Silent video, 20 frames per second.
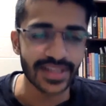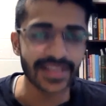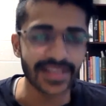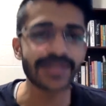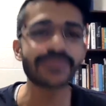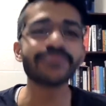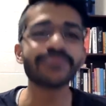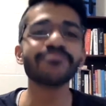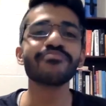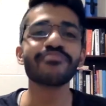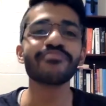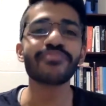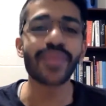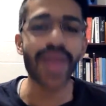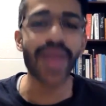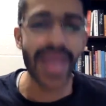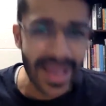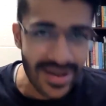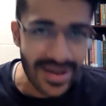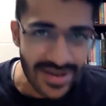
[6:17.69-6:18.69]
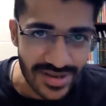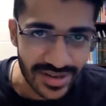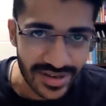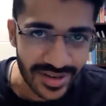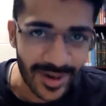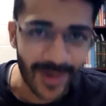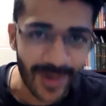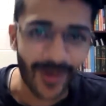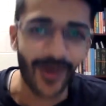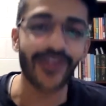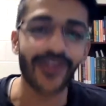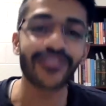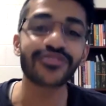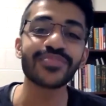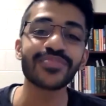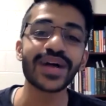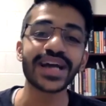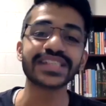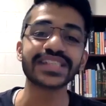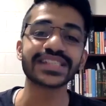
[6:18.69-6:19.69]
The mayor
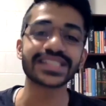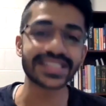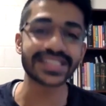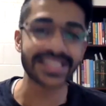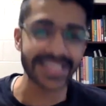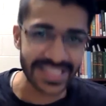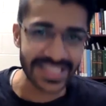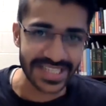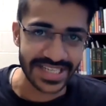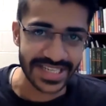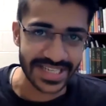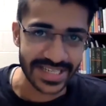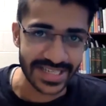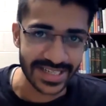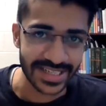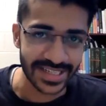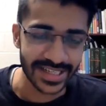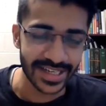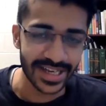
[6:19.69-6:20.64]
of my city